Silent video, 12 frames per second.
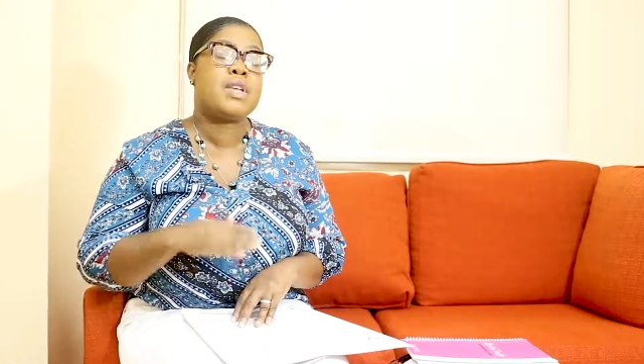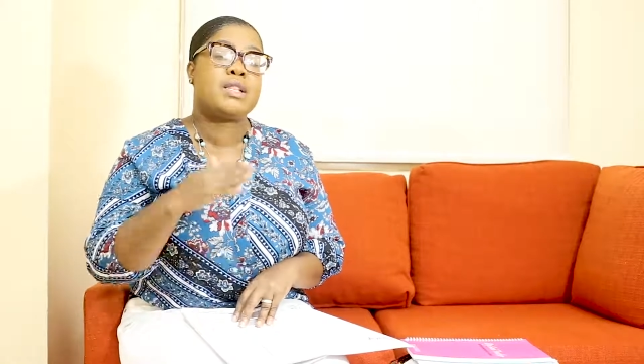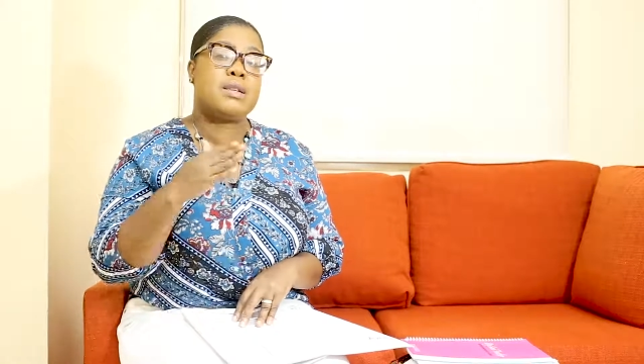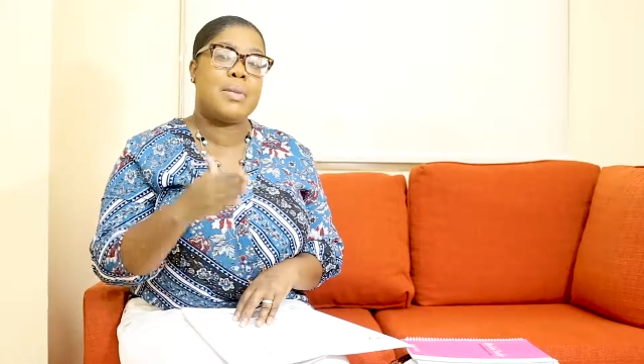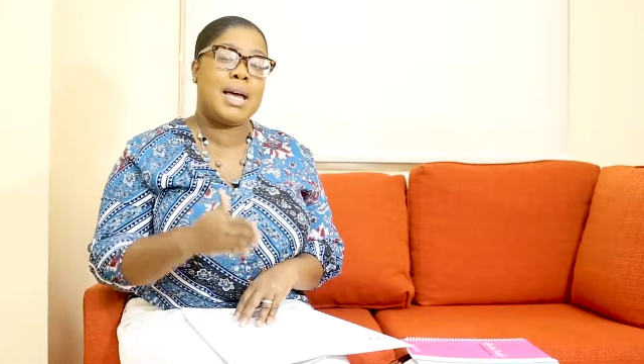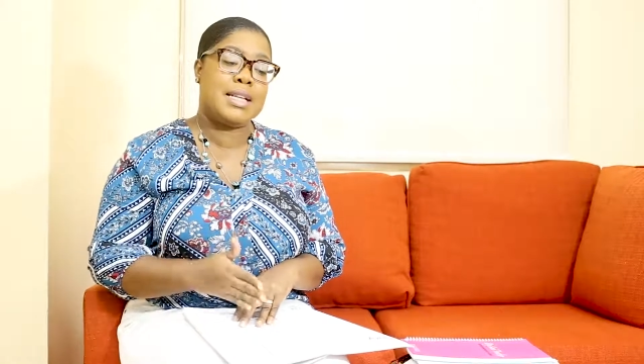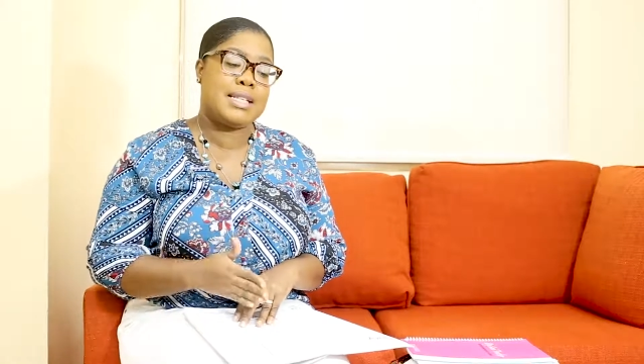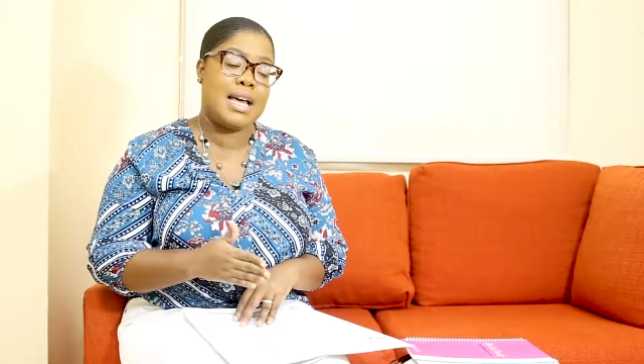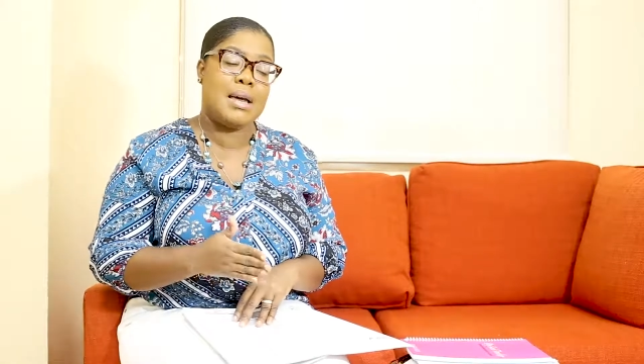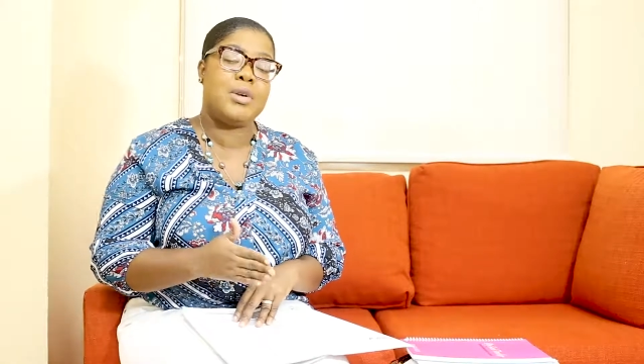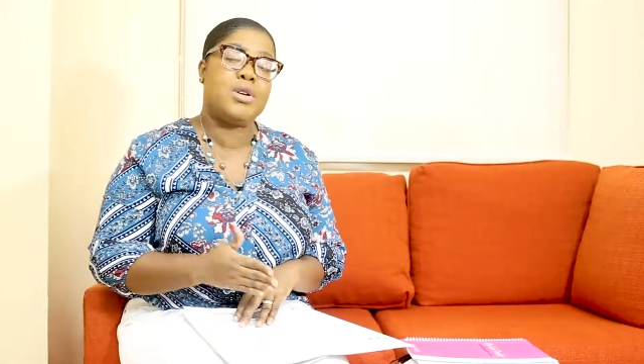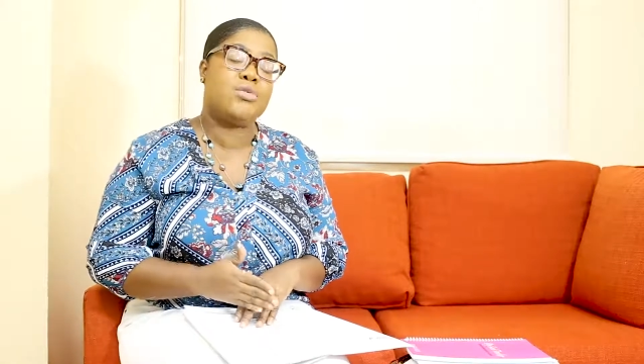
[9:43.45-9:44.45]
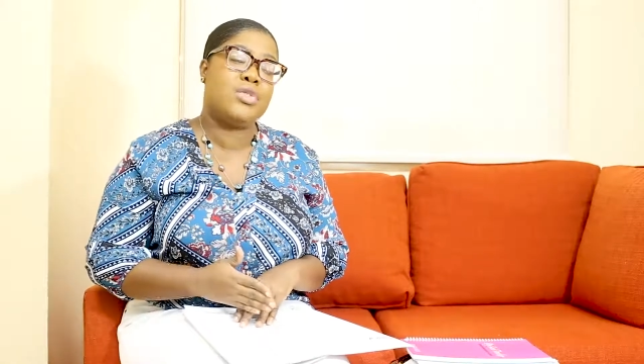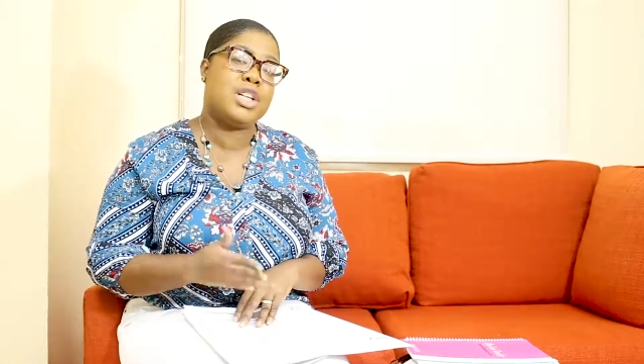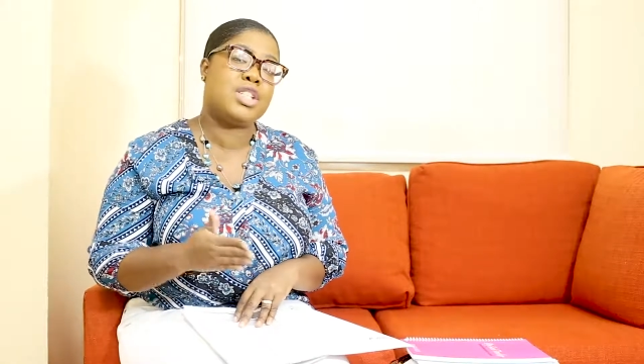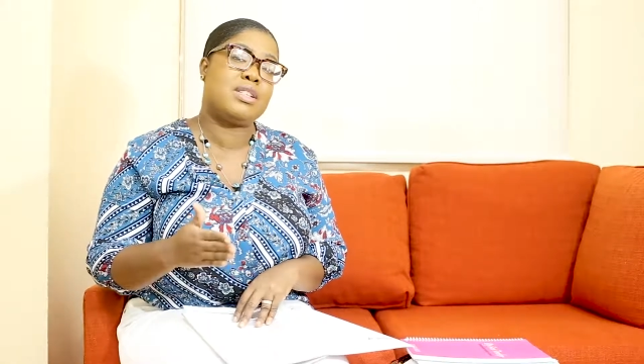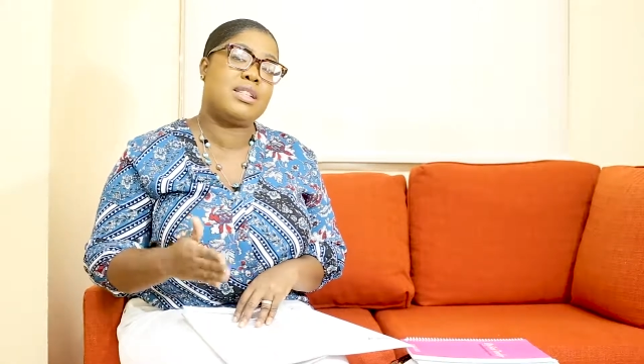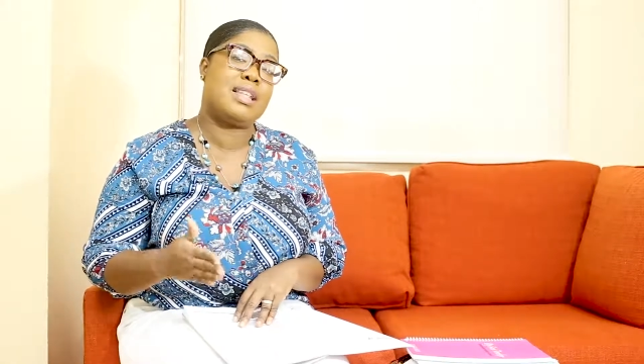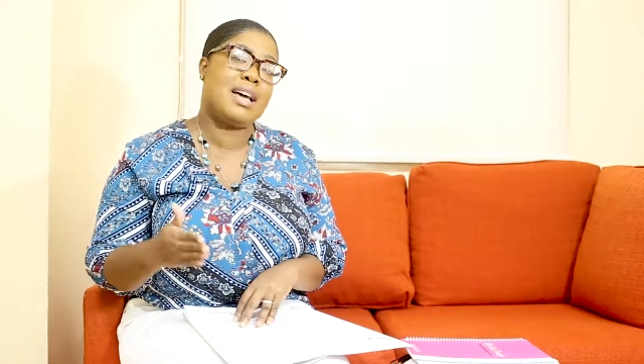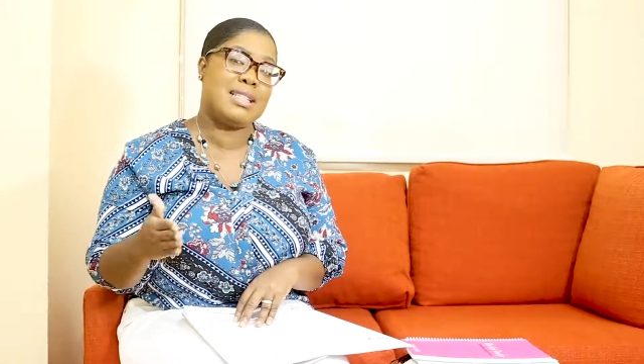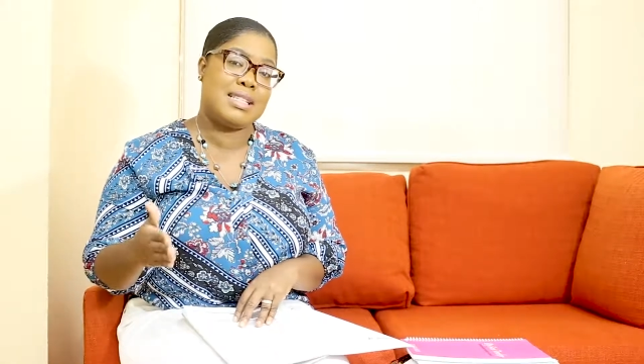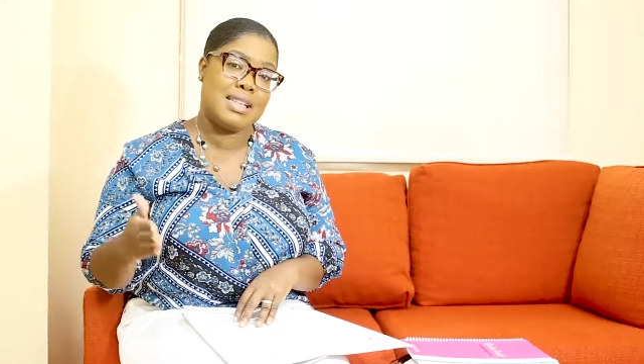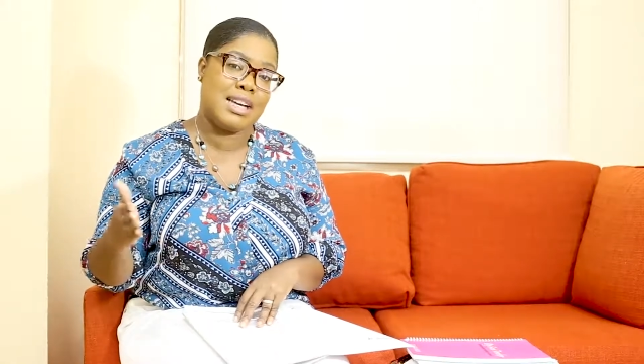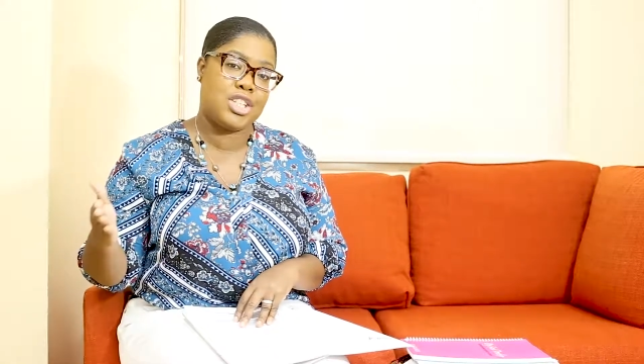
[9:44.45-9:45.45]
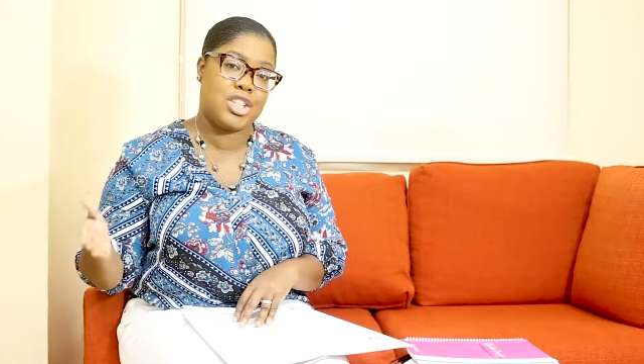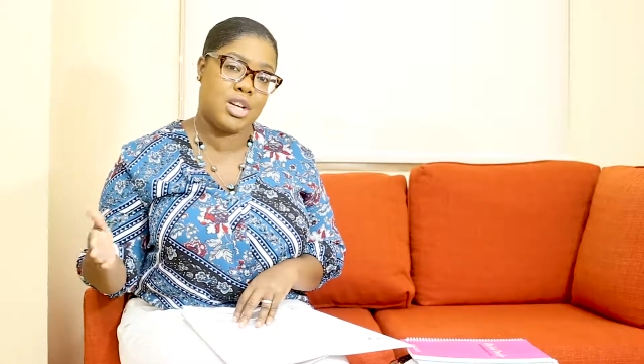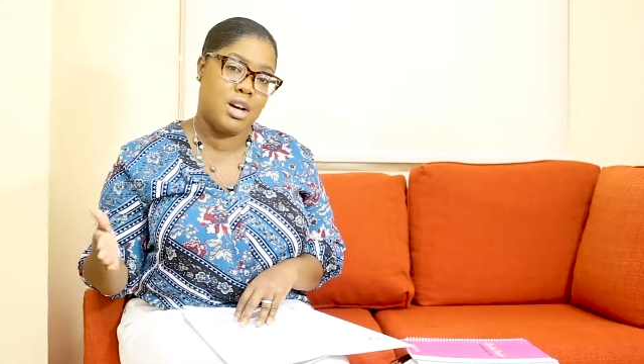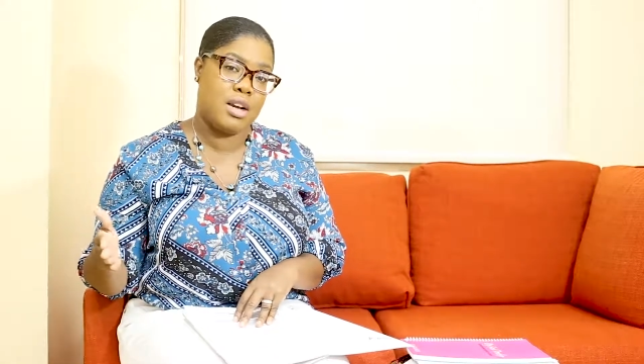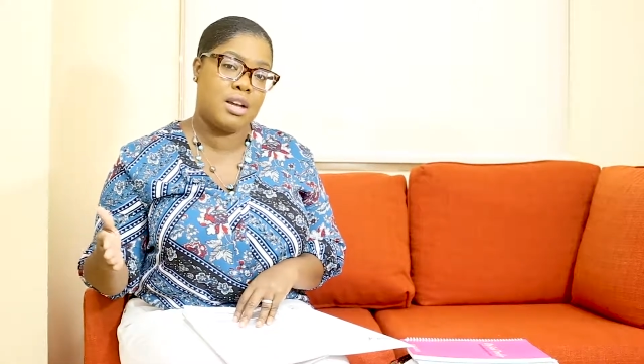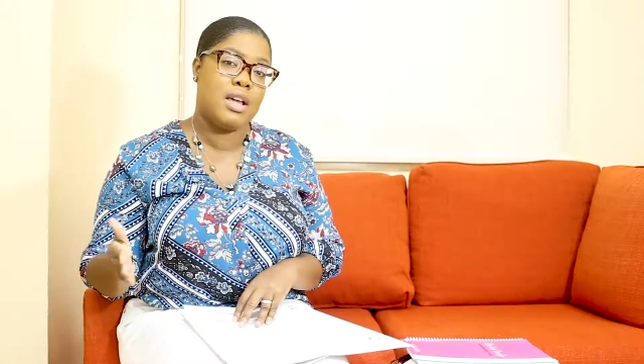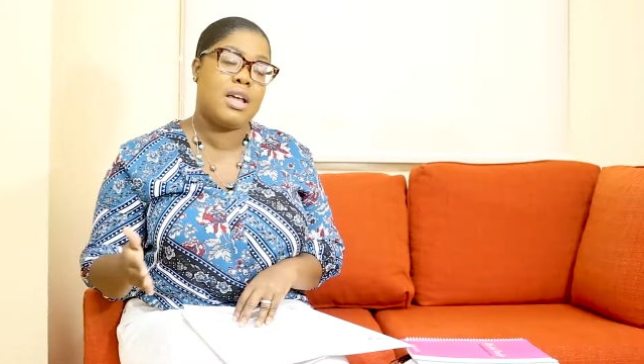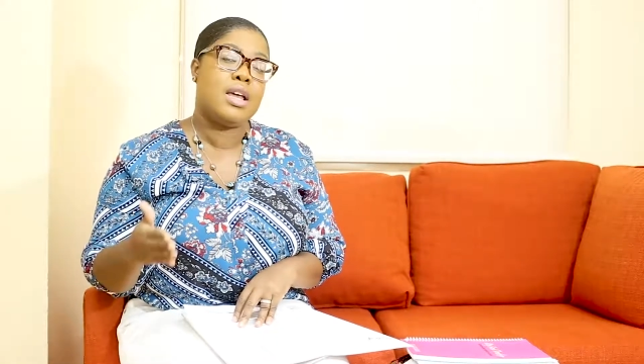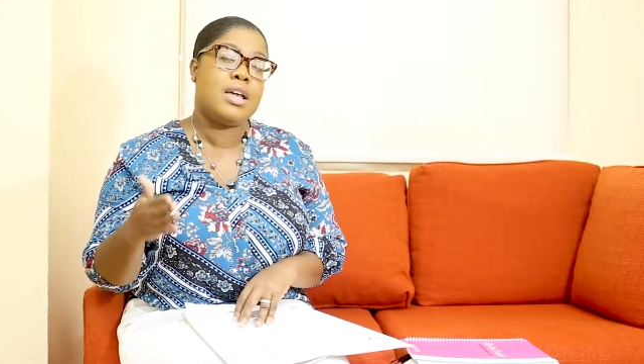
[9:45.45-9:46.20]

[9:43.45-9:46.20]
So by the time you reach to that section,